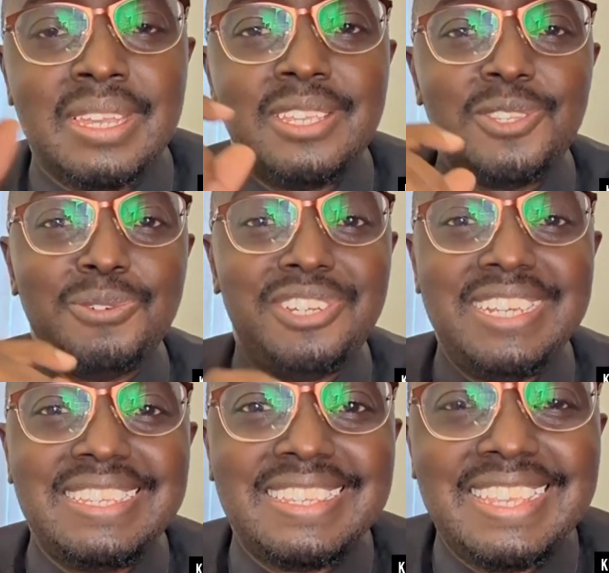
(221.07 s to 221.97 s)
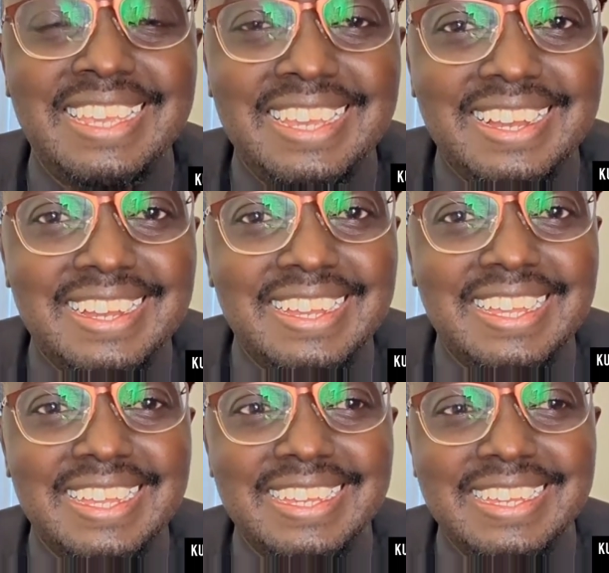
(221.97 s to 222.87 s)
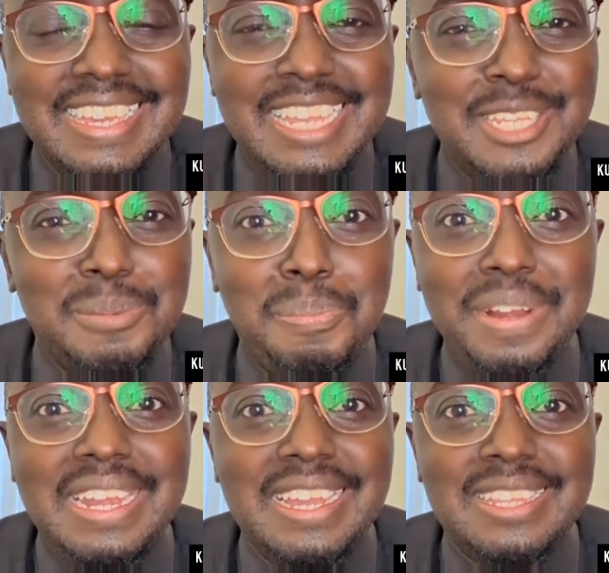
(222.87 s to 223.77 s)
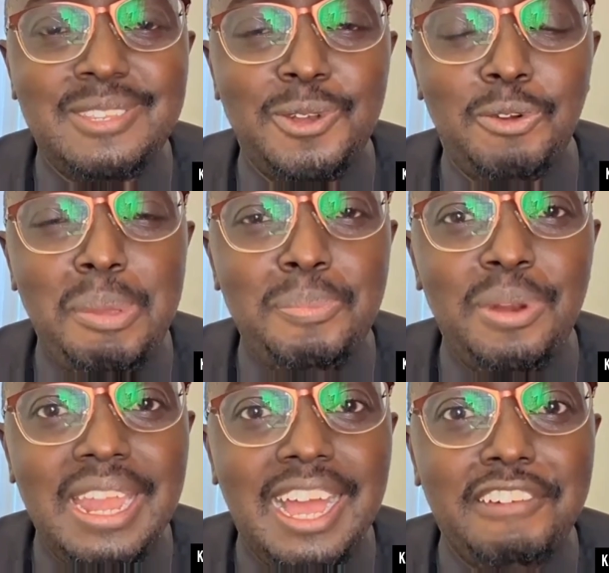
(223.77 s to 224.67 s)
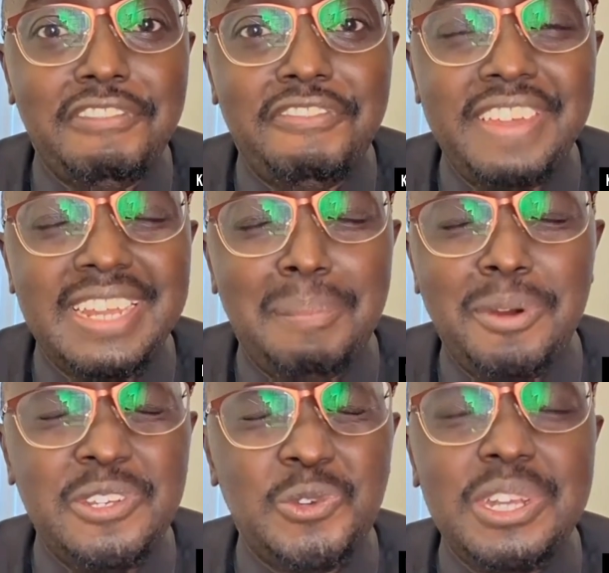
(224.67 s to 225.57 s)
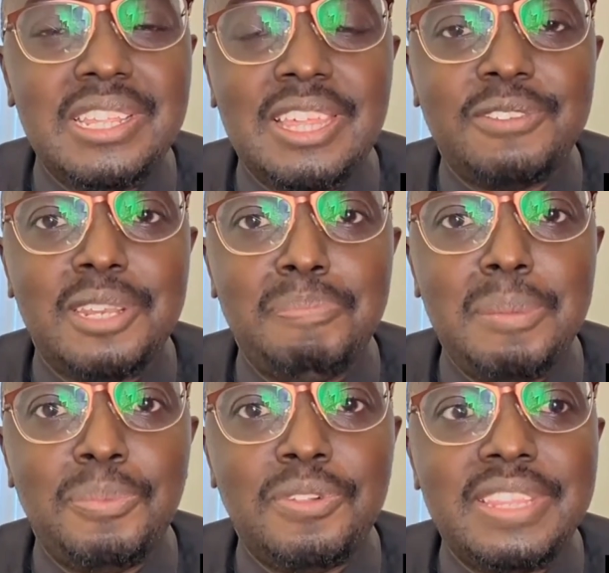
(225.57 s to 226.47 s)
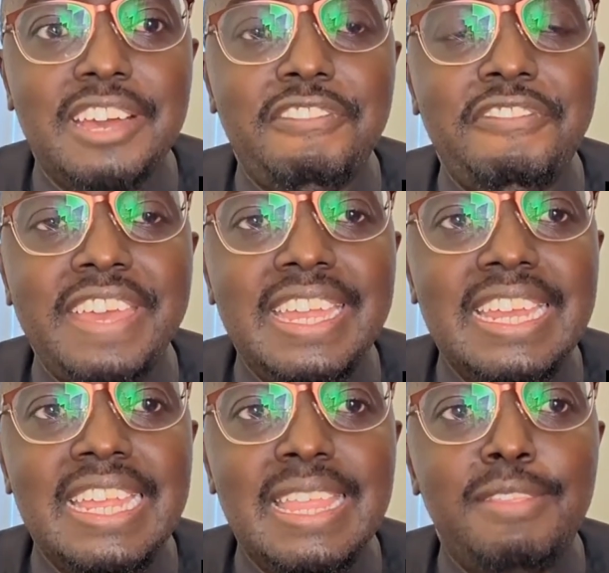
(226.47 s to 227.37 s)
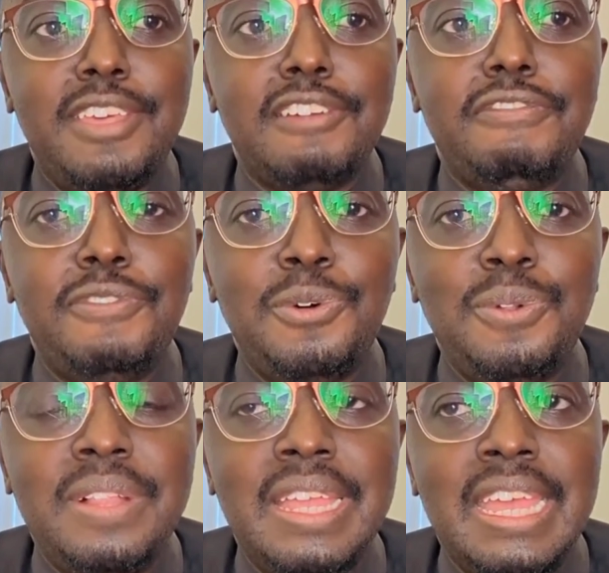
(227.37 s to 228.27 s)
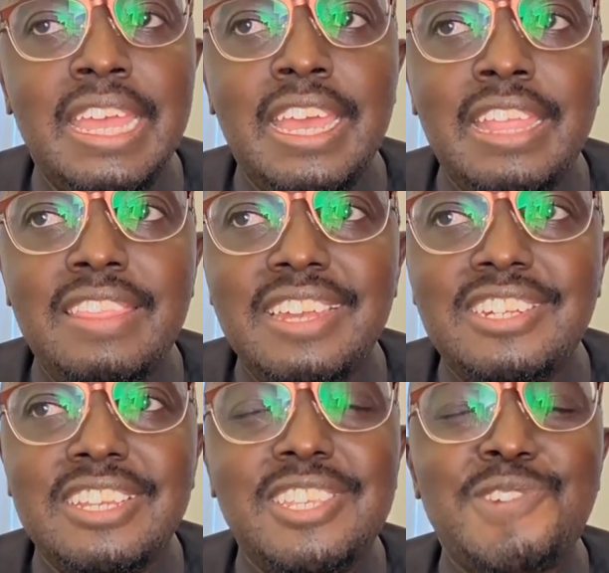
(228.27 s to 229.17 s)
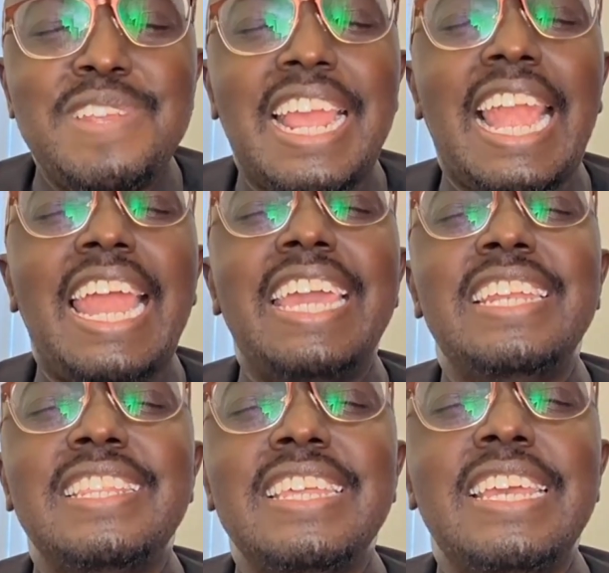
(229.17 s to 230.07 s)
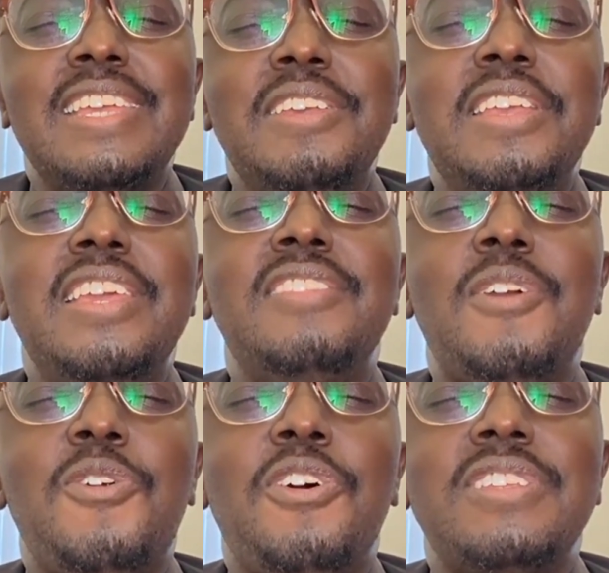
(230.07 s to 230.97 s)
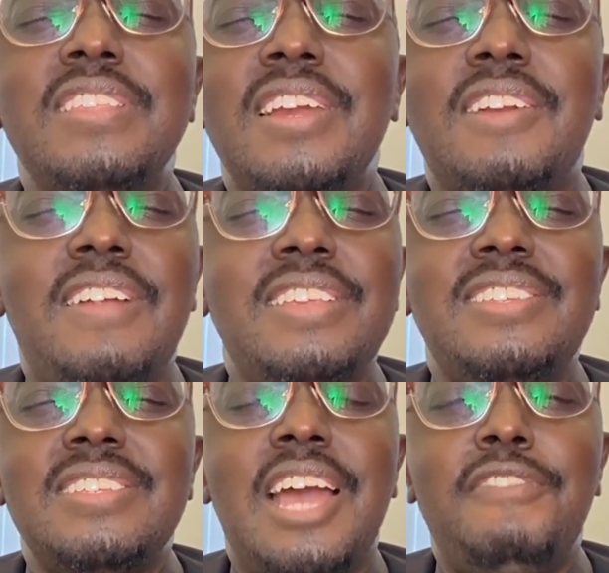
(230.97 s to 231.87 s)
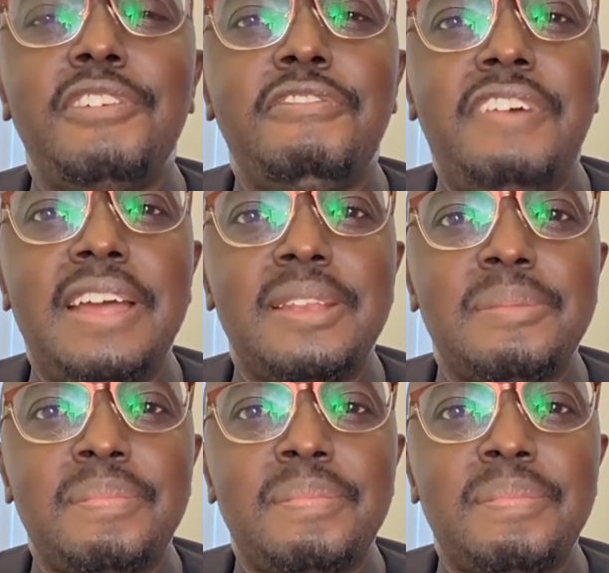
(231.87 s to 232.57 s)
So Jesus here, in his brilliance, people have fed, about 20,000 people. They are fed, they are full, they're just reclined in the rocks, in the grass, just having fun.